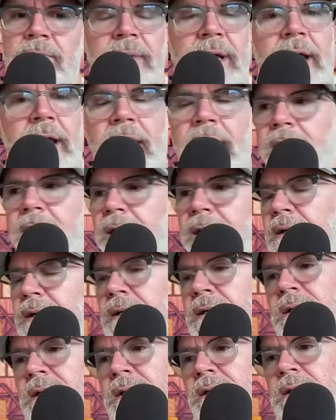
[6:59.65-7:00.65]
Man.
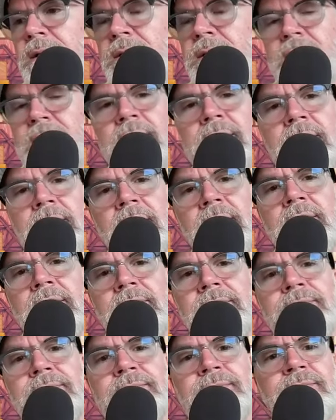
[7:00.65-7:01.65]
Yeah. It's all
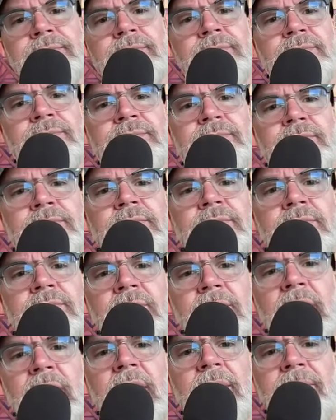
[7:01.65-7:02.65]
good. Yeah.
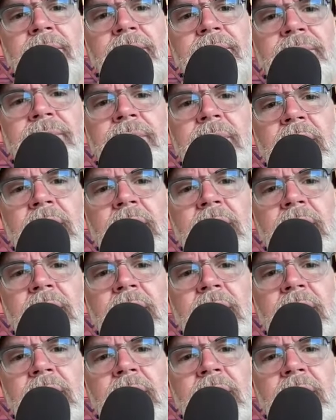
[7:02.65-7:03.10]
That's awesome.